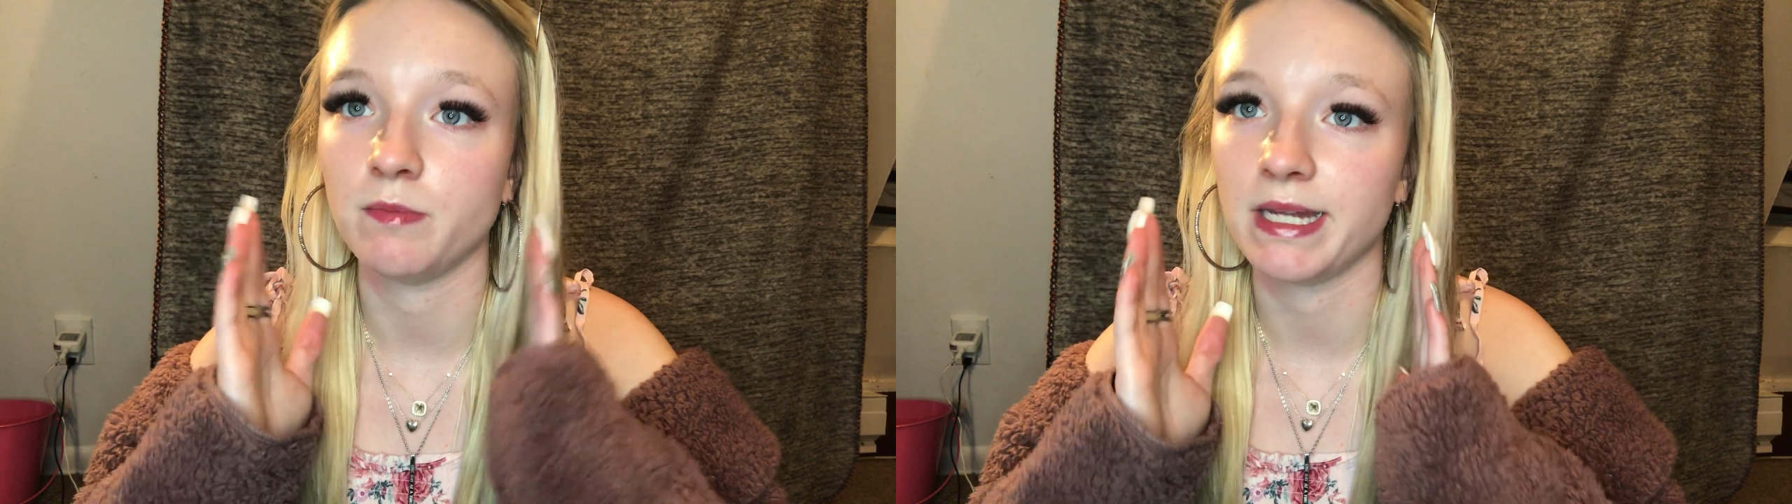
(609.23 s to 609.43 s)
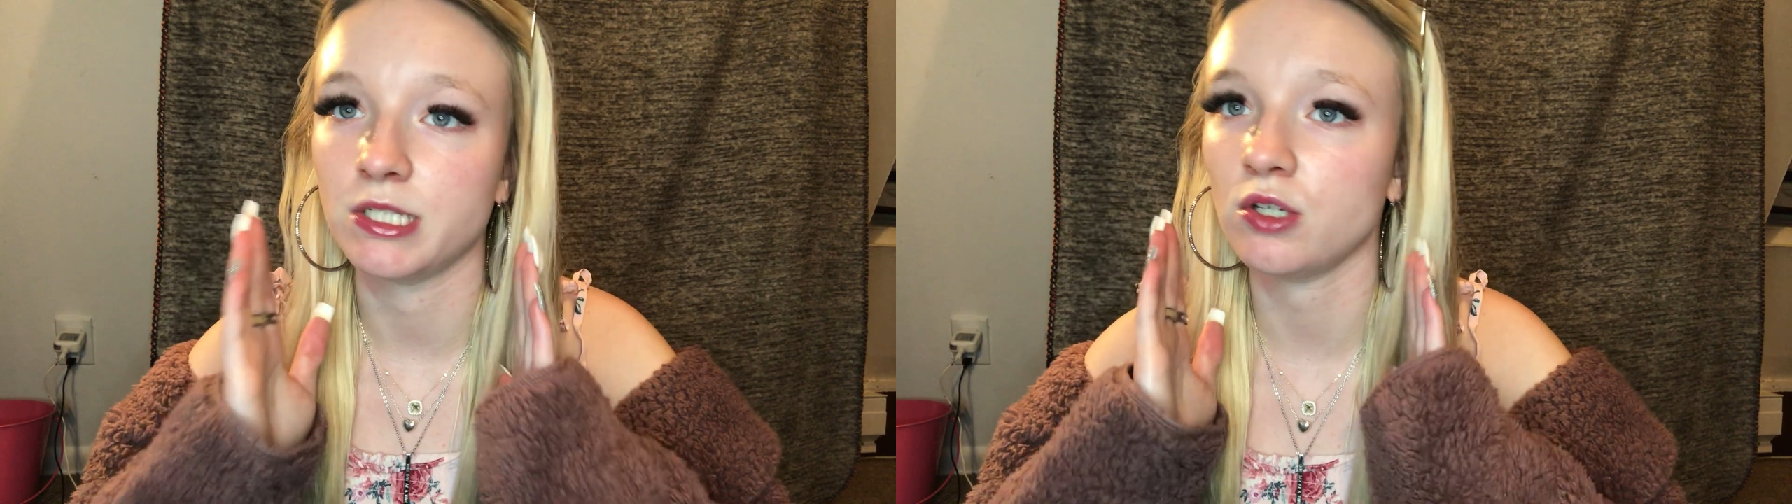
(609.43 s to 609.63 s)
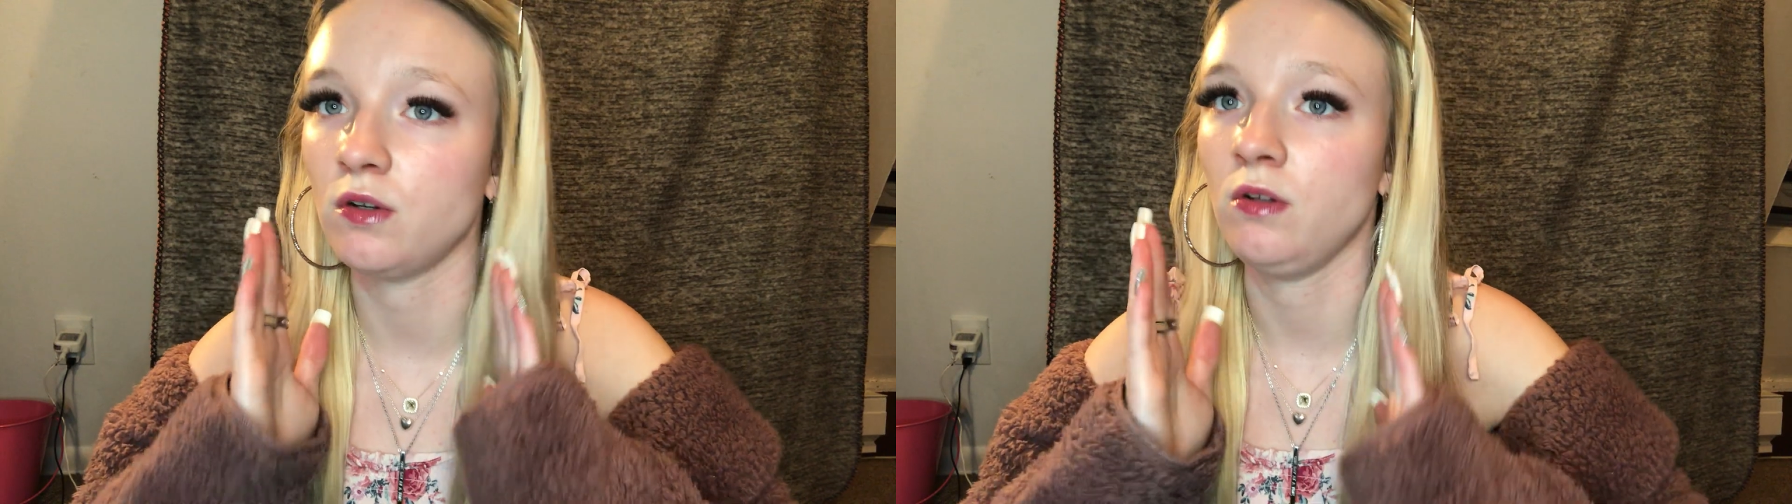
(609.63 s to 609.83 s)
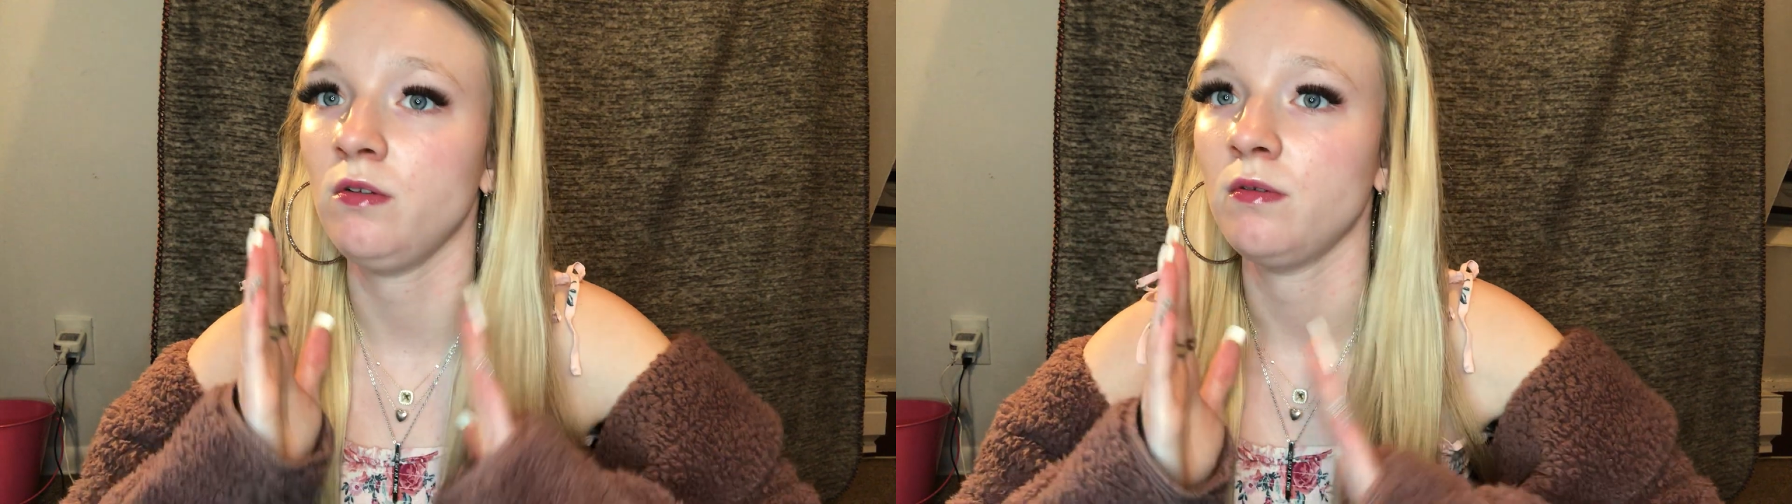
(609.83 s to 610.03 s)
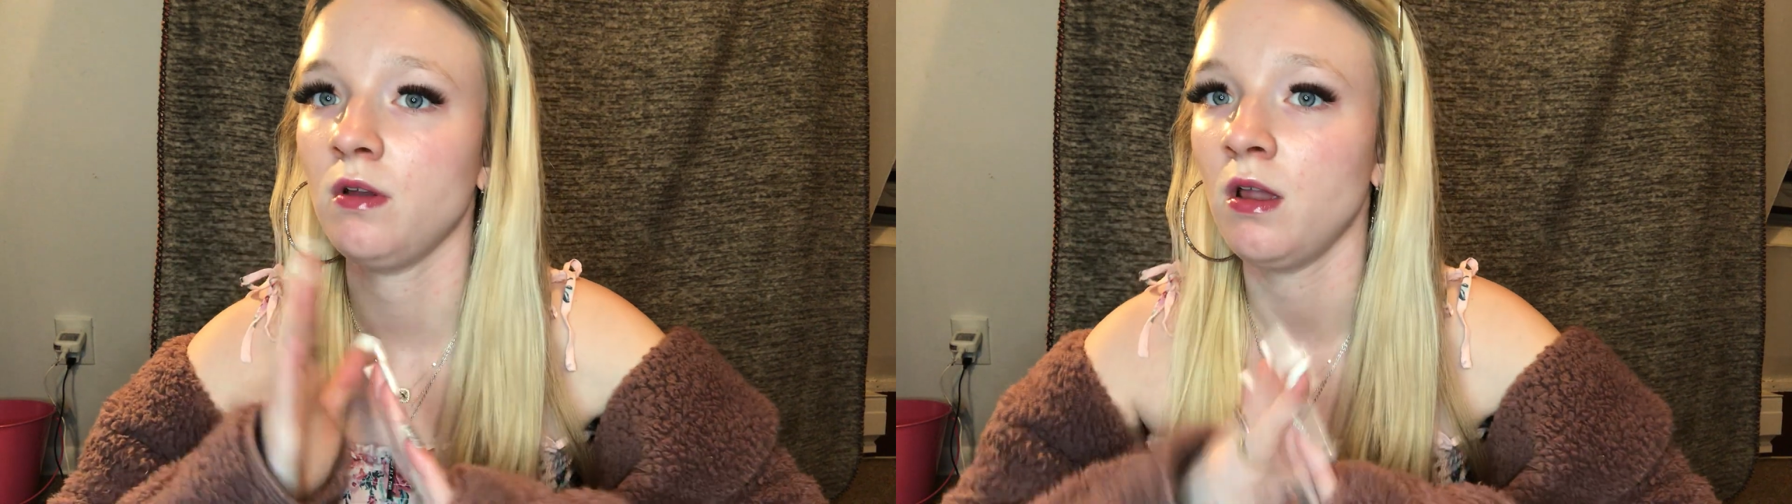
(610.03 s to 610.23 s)
mental.
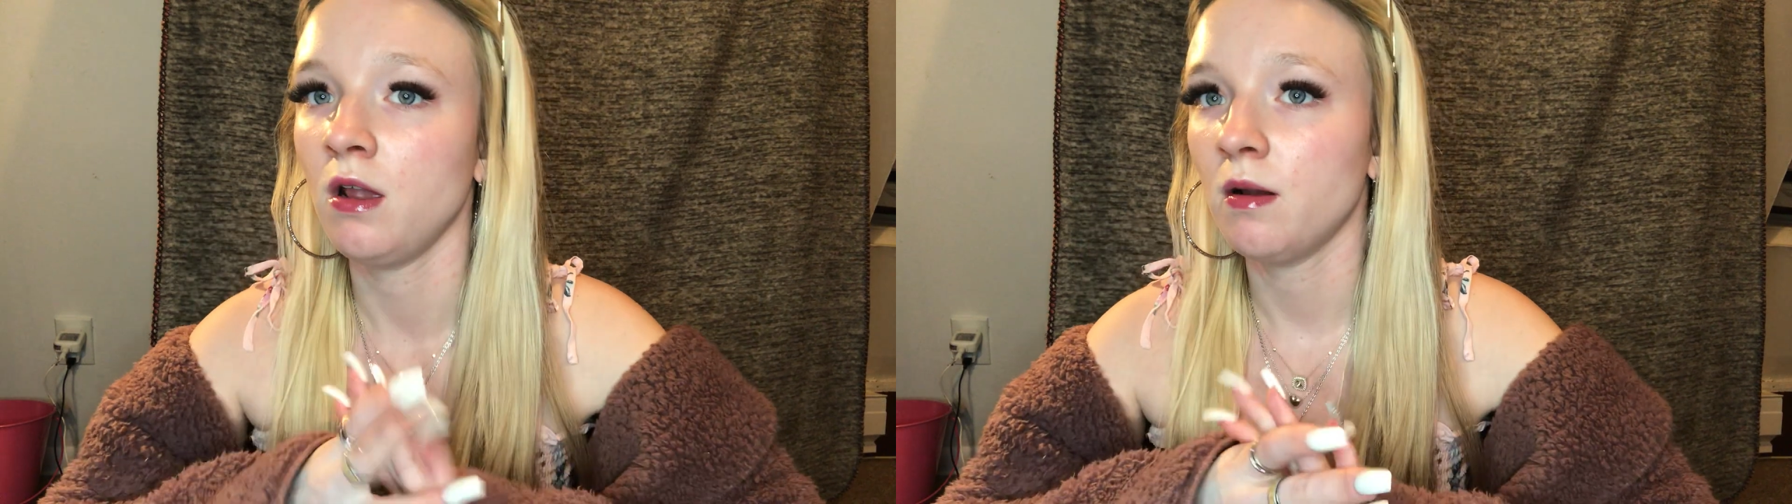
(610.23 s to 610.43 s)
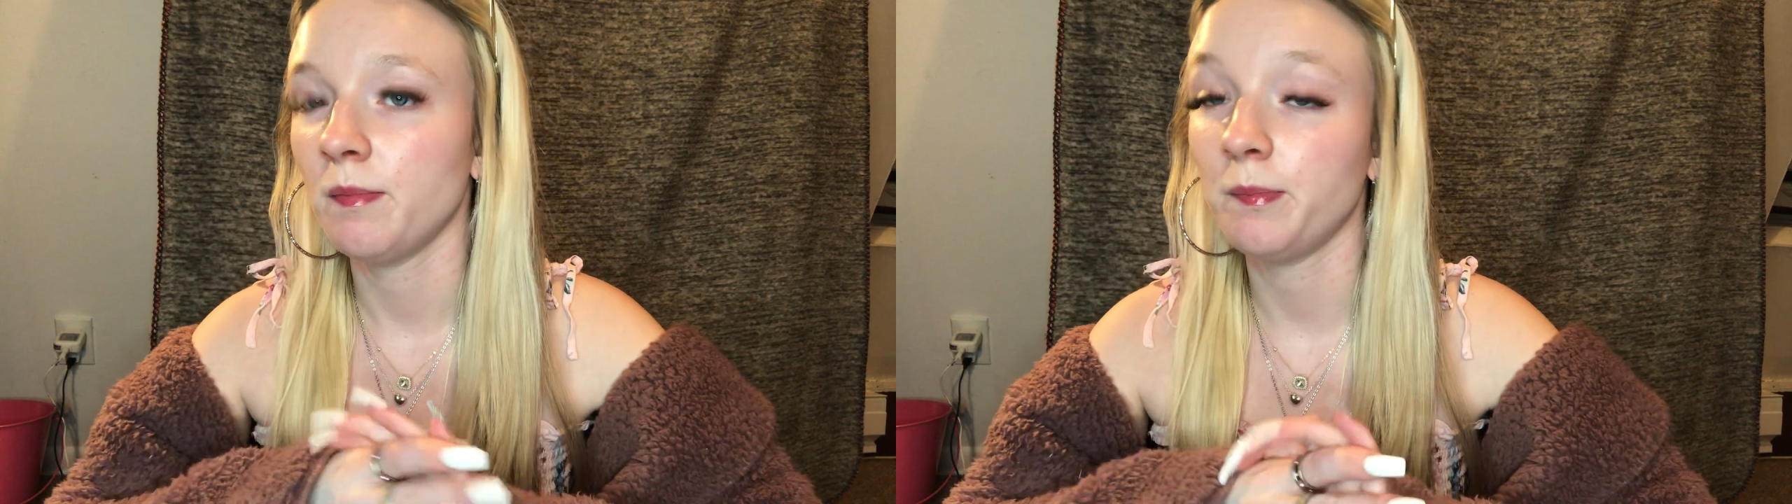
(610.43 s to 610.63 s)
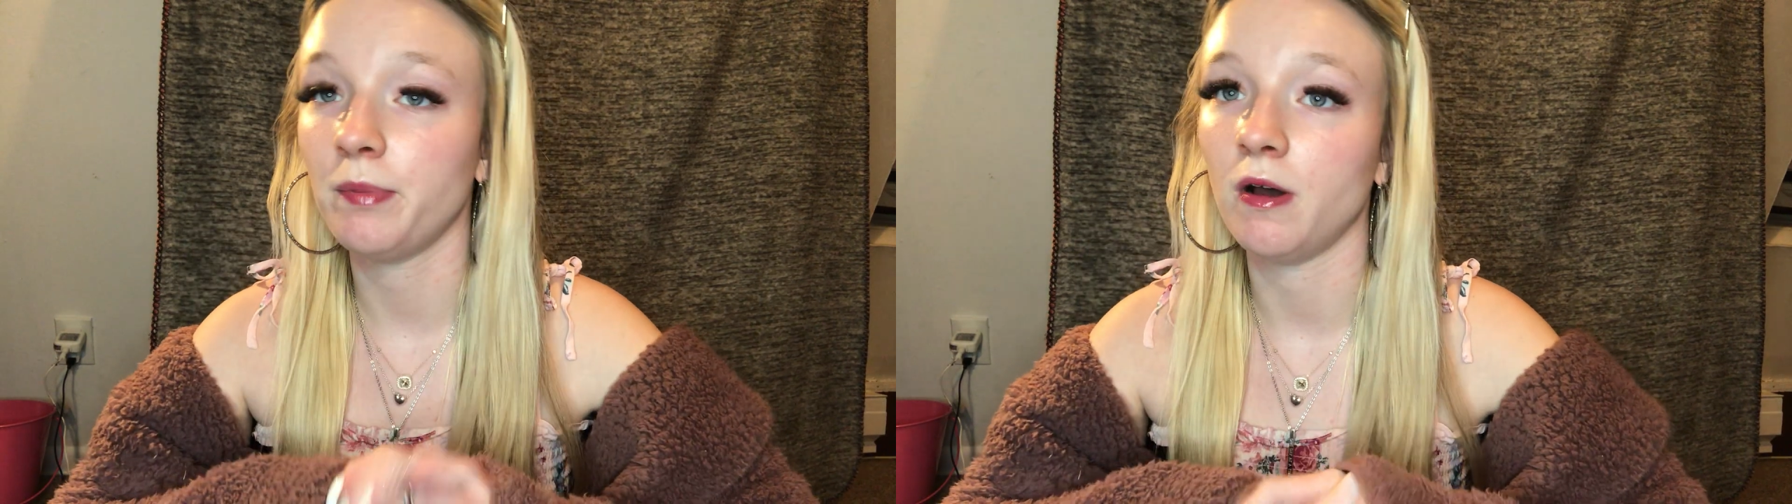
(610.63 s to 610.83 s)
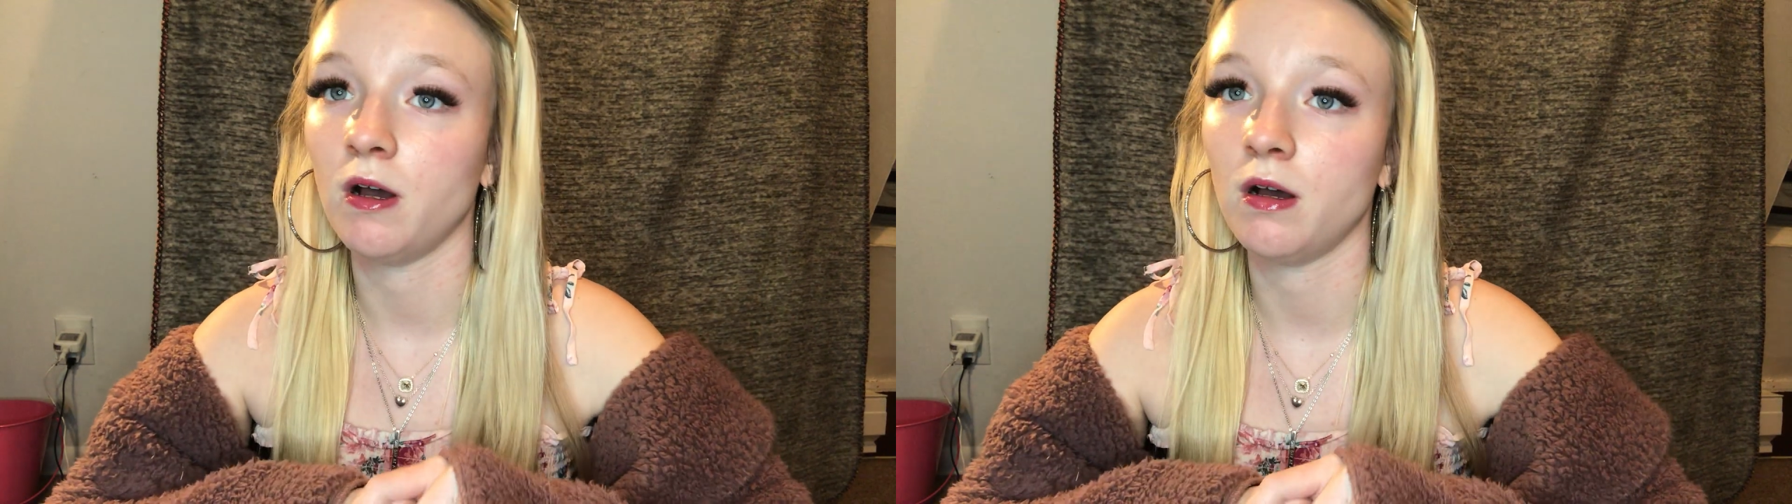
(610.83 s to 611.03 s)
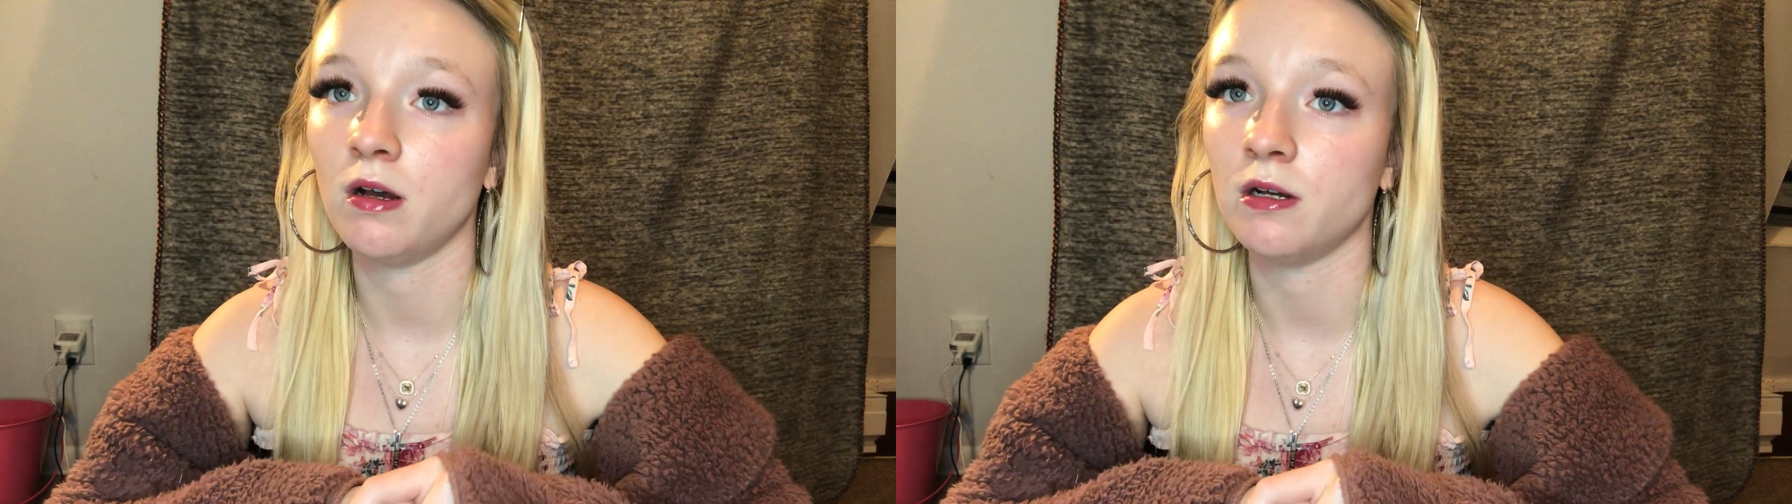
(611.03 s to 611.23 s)
But